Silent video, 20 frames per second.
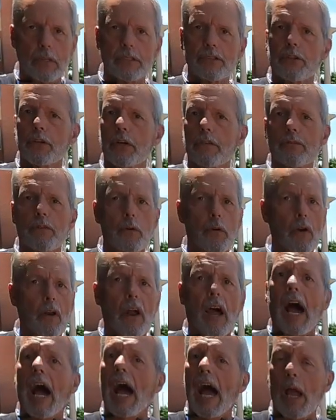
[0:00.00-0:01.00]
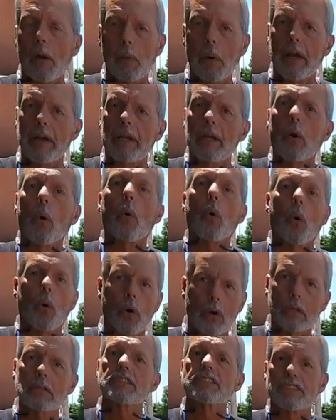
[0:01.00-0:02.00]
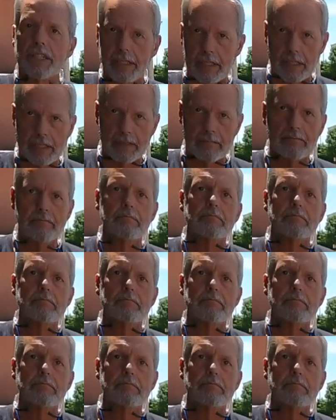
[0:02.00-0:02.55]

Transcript: It's good for highway or city.